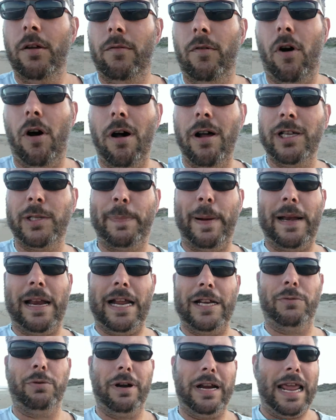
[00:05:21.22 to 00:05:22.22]
right? Spend
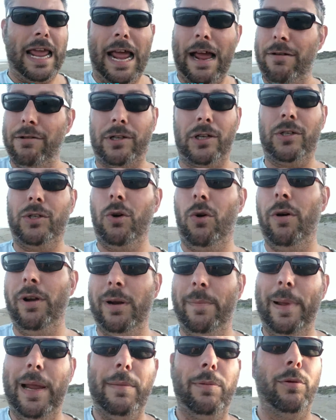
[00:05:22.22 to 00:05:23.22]
that 20 hours just
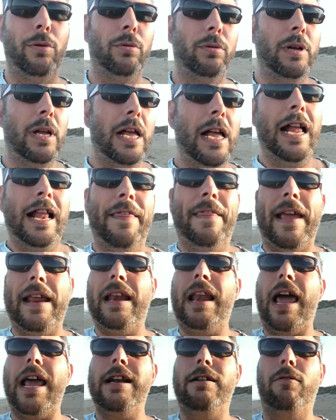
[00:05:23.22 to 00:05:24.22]
talking to people.
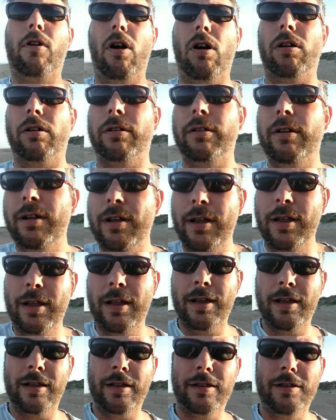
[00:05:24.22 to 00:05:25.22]
Then later on,
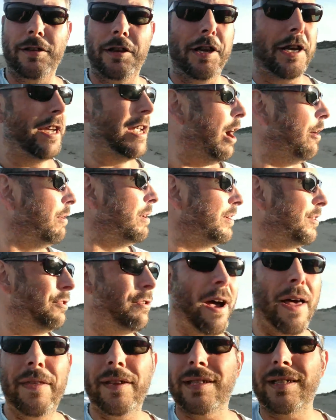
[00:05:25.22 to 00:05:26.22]
you can go and
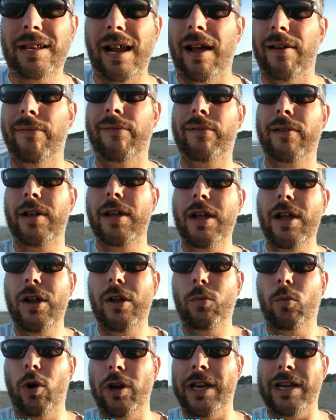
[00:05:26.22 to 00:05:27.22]
do other stuff,
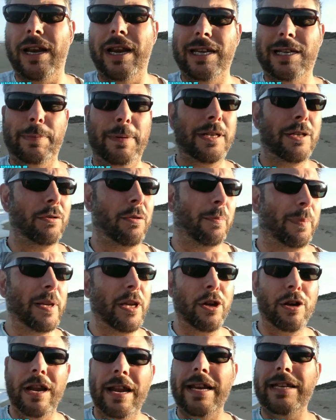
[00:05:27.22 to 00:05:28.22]
what you need to be doing.
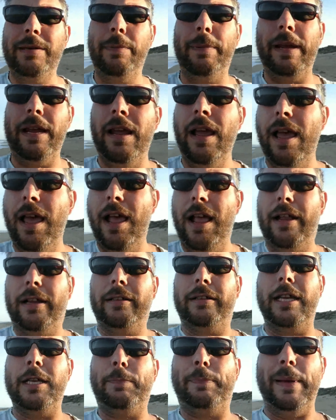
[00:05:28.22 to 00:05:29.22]
But you need to be,
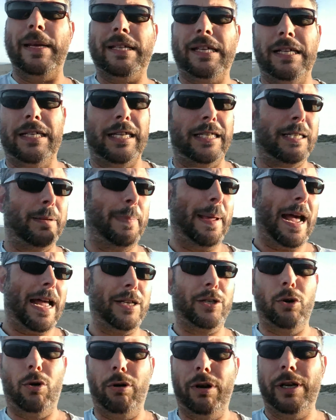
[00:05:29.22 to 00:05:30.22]
this business is
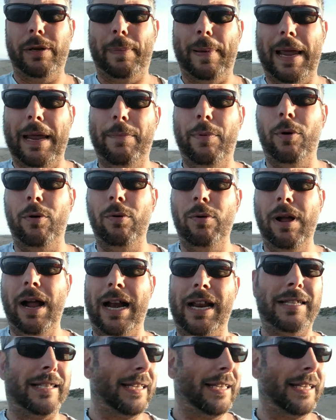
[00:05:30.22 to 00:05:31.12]
about talking to people, and